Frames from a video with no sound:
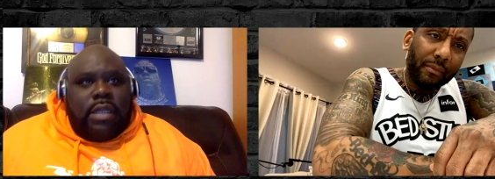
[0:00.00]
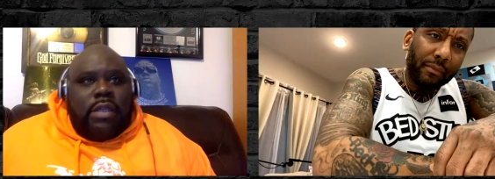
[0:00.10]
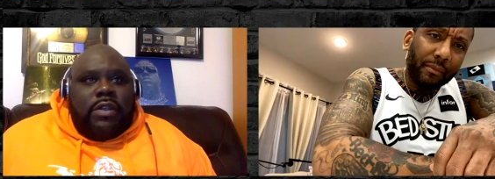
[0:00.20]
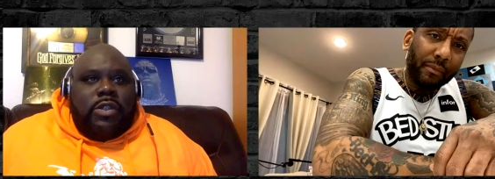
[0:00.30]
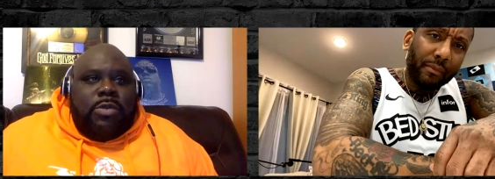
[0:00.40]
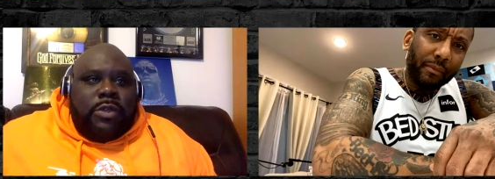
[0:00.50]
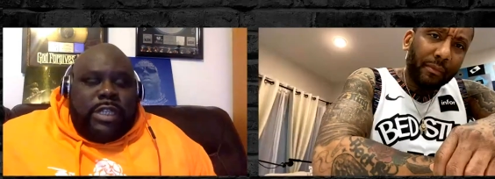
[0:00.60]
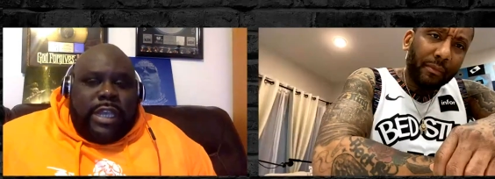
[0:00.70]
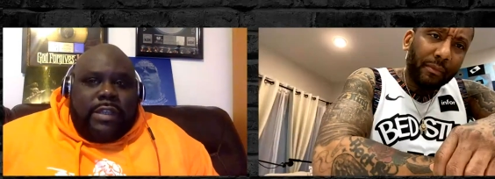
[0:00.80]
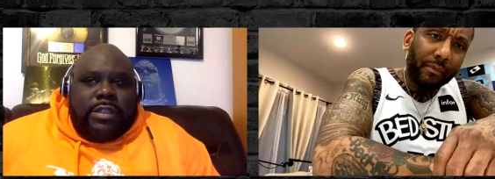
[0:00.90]
Speaker 1: You're supposed
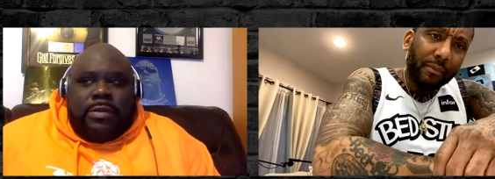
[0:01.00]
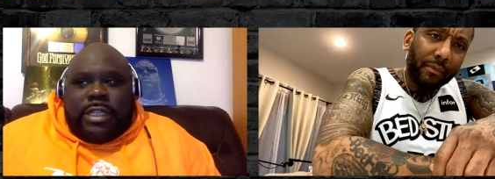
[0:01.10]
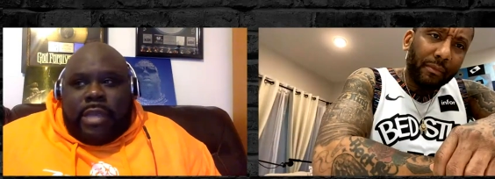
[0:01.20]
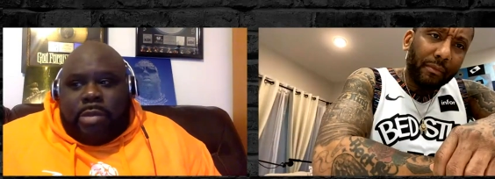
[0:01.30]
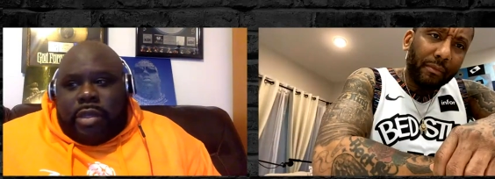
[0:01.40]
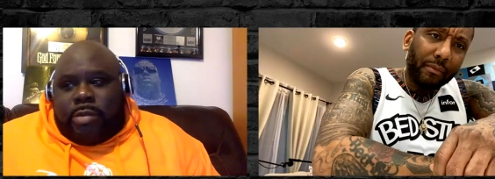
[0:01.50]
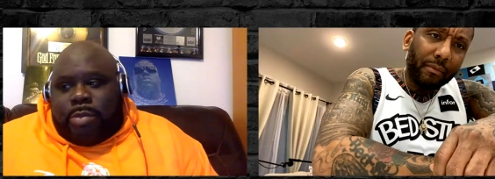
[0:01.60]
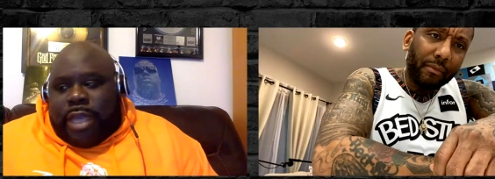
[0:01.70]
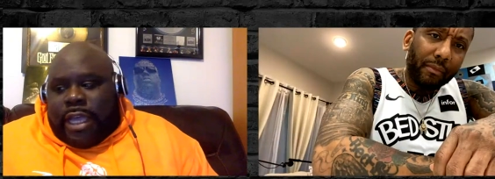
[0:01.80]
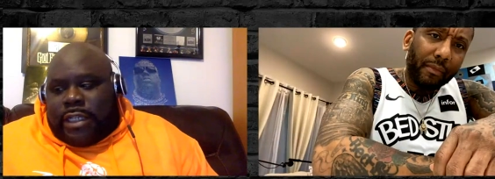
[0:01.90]
to have some type of
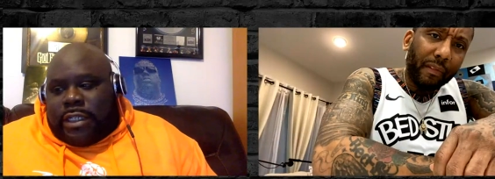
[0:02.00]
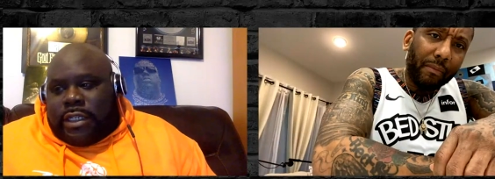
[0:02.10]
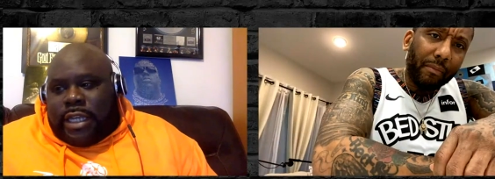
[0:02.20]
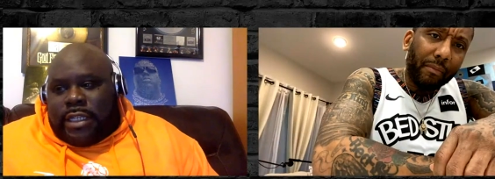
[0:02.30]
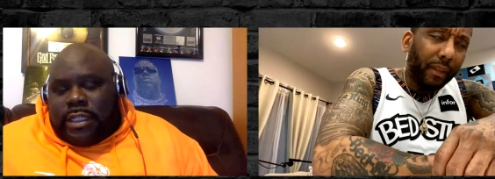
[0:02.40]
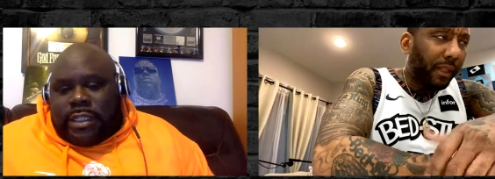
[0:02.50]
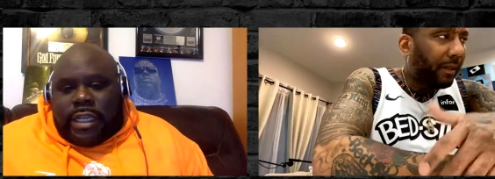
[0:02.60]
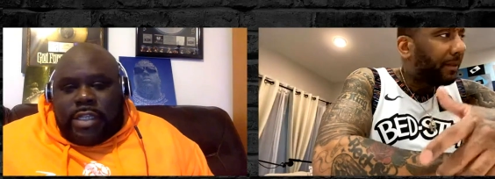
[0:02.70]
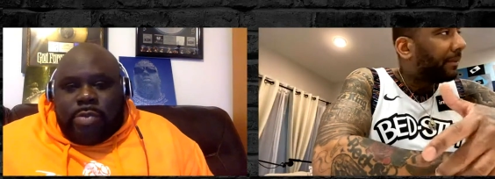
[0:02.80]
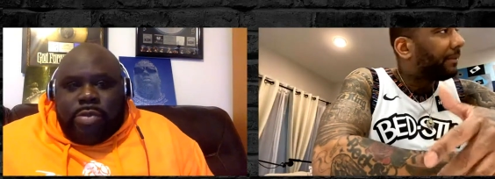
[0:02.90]
compassion, not just as a